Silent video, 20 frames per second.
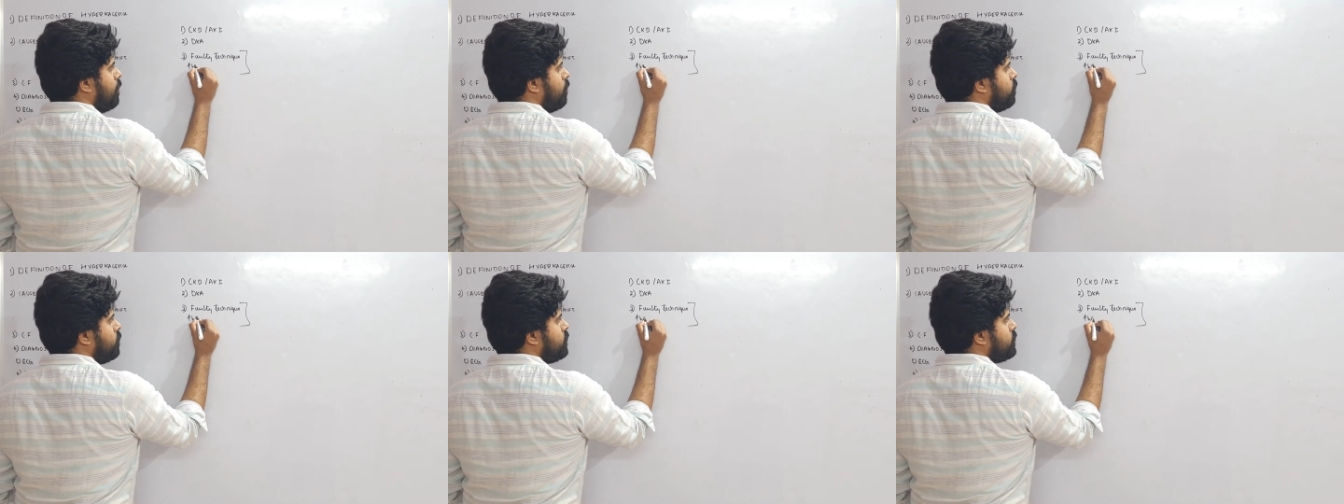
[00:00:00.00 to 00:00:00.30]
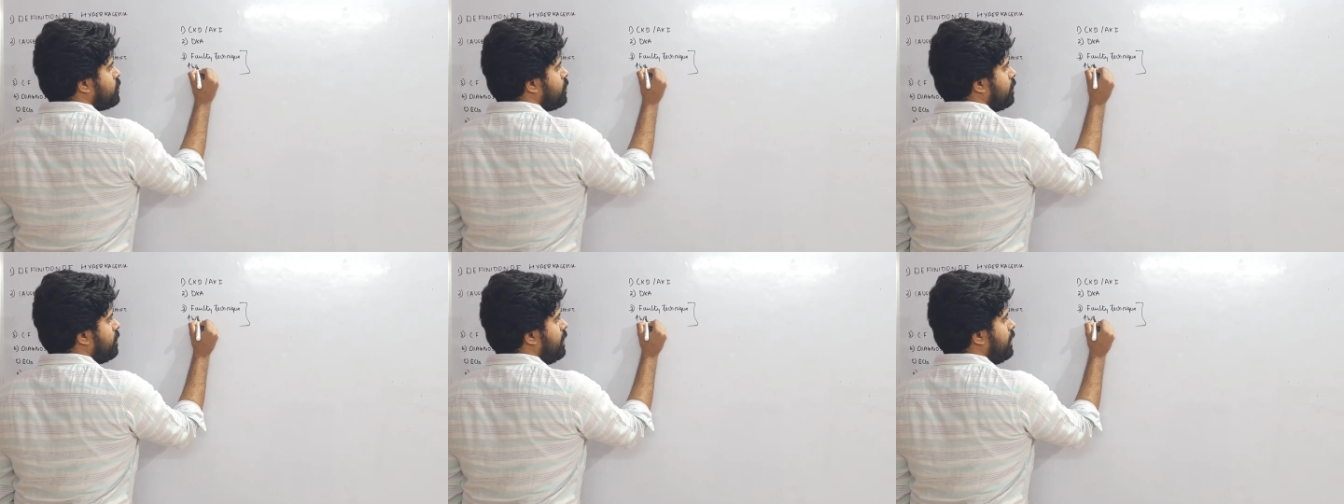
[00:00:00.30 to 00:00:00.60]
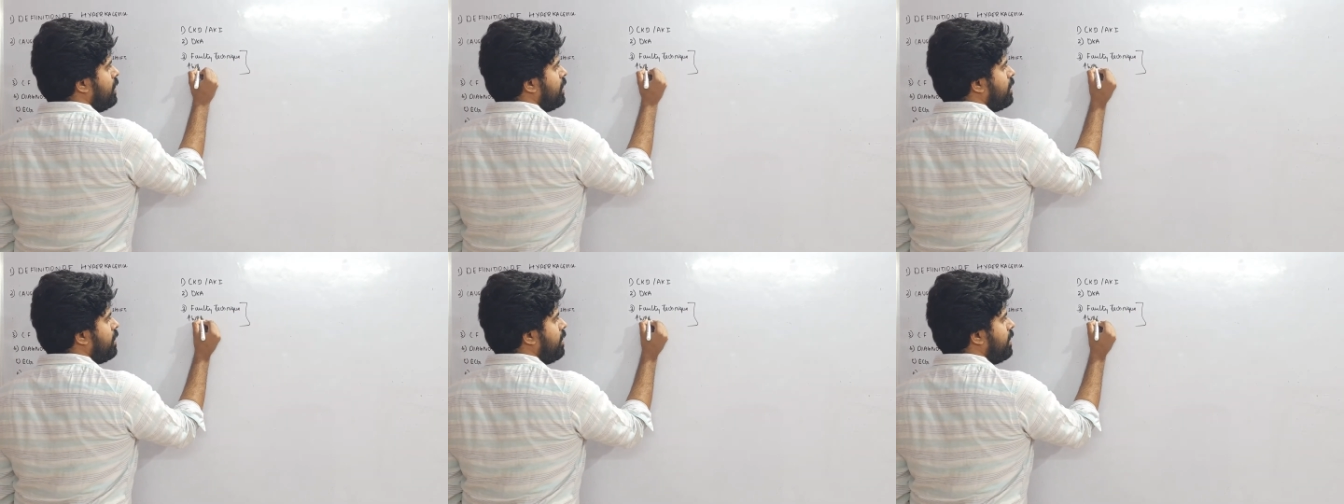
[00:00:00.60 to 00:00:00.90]
counts or
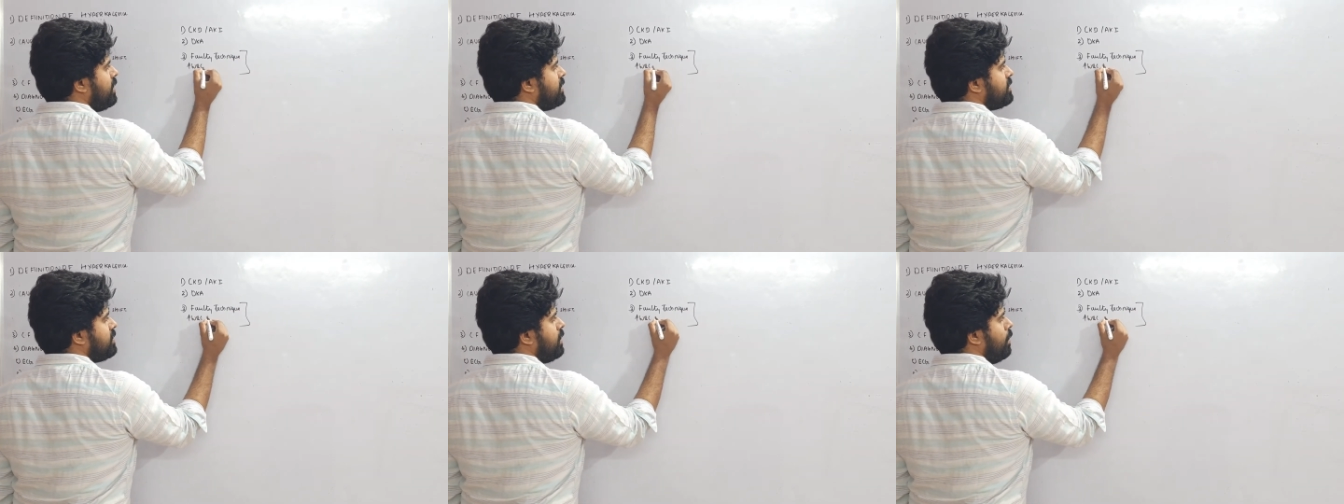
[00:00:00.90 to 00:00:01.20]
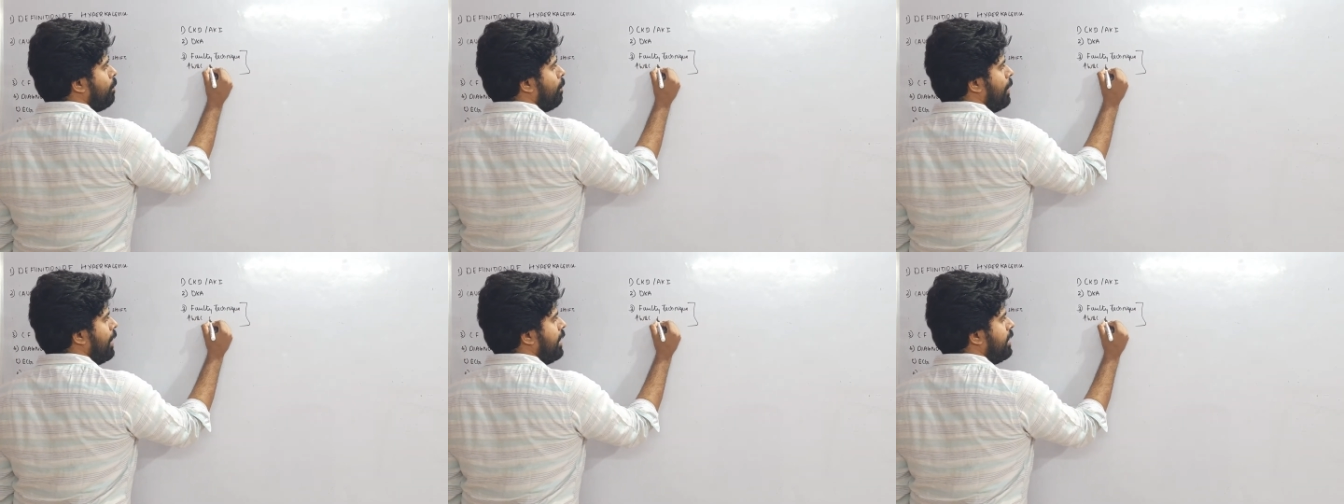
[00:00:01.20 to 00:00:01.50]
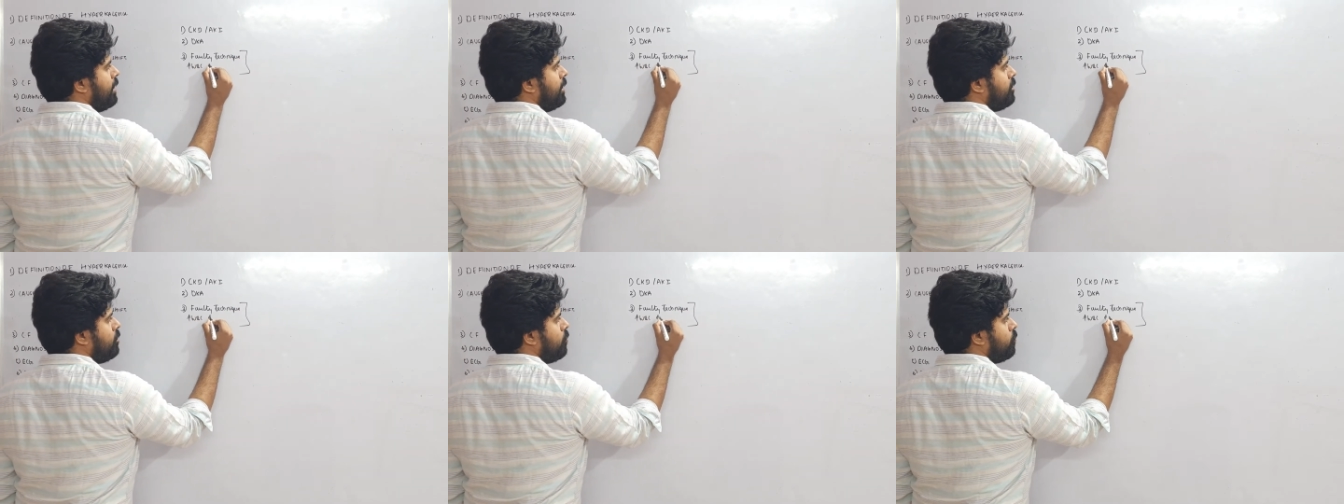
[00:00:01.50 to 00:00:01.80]
the raise in the platelet